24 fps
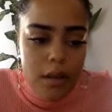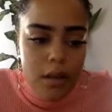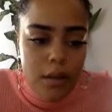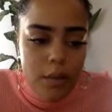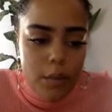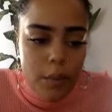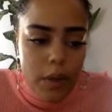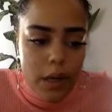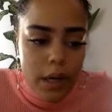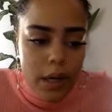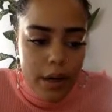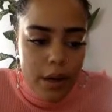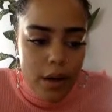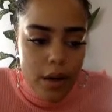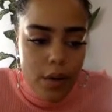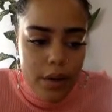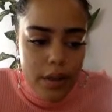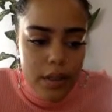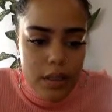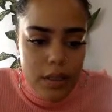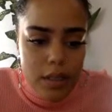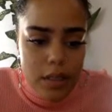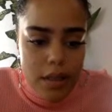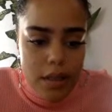when I go
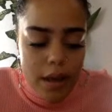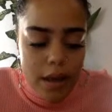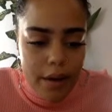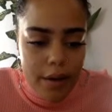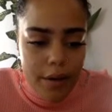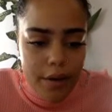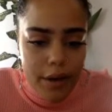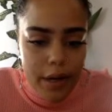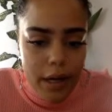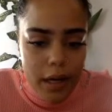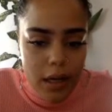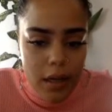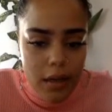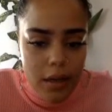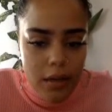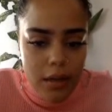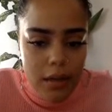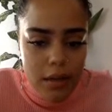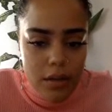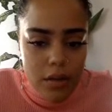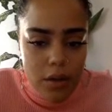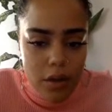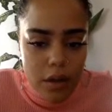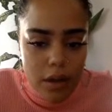into that crate,
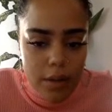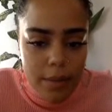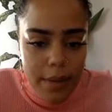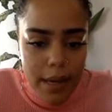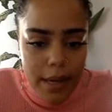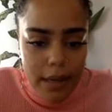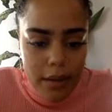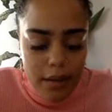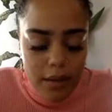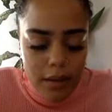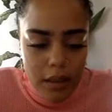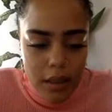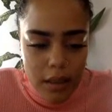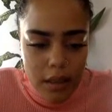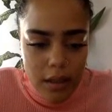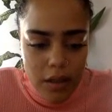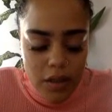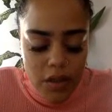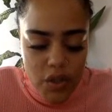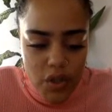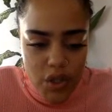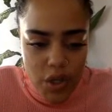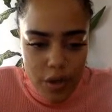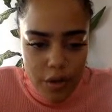it's automatically going
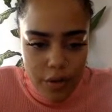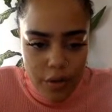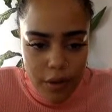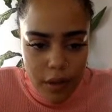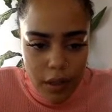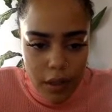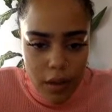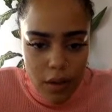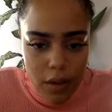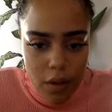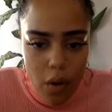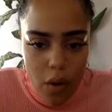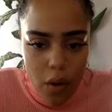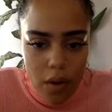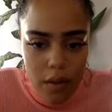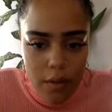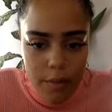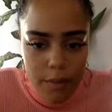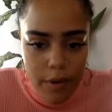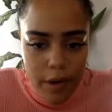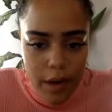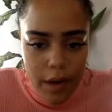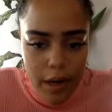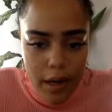to generate all the
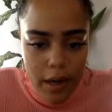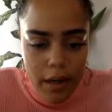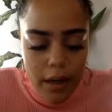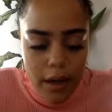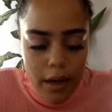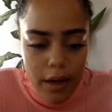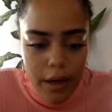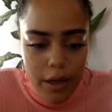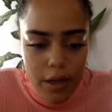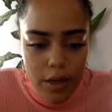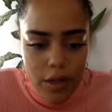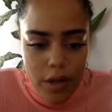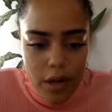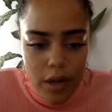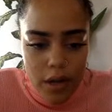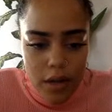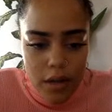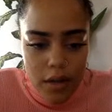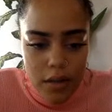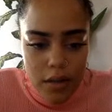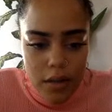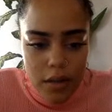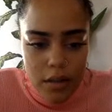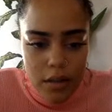Mariah Carey
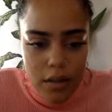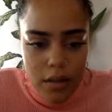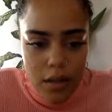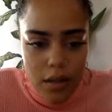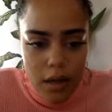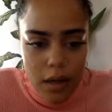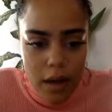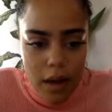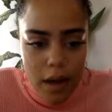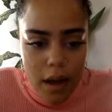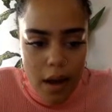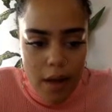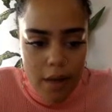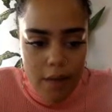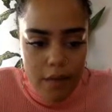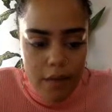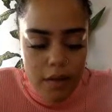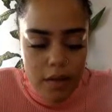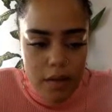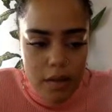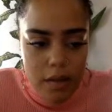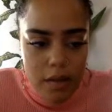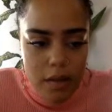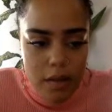tracks that I have
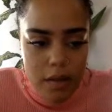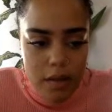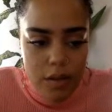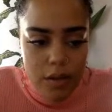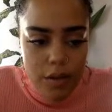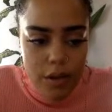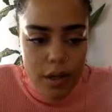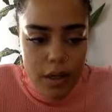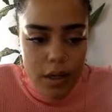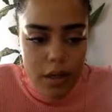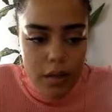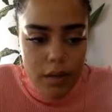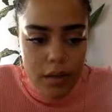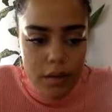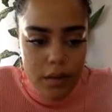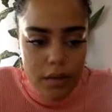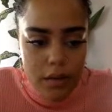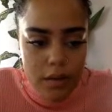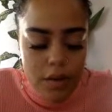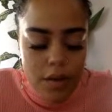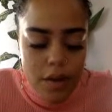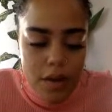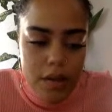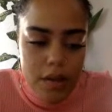into this crate.
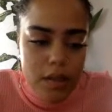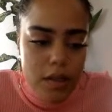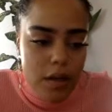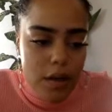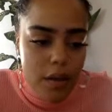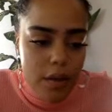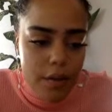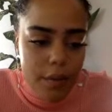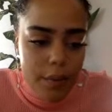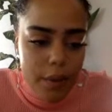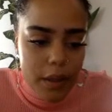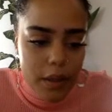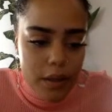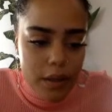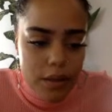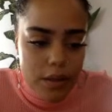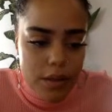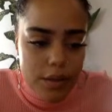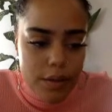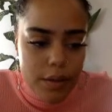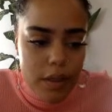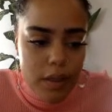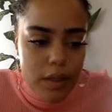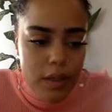So that's another way to
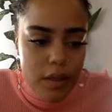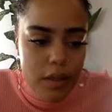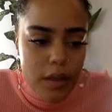do it,